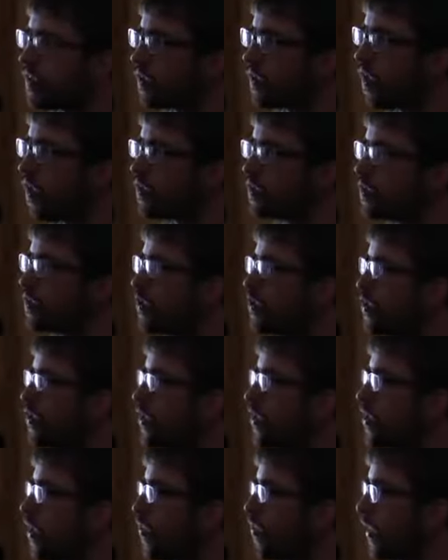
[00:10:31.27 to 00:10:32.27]

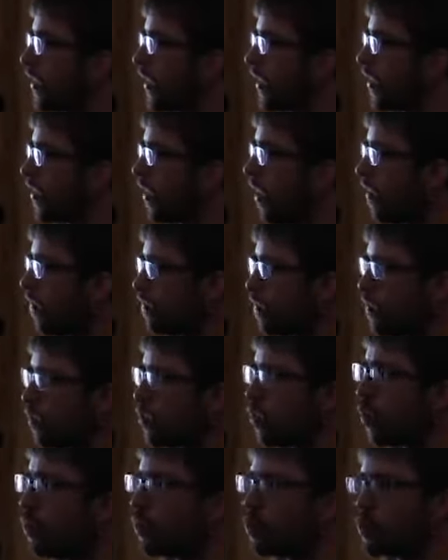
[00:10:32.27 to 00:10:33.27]
constituted something of
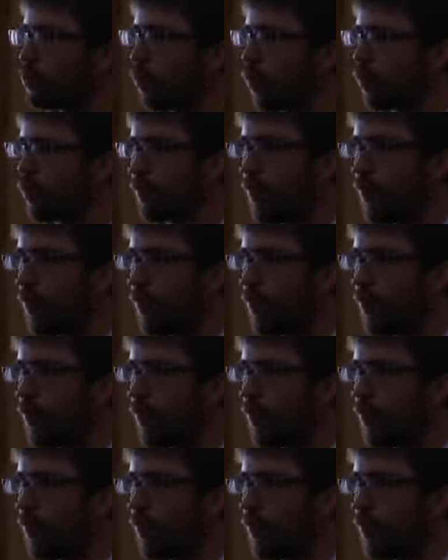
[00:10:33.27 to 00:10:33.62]
so much more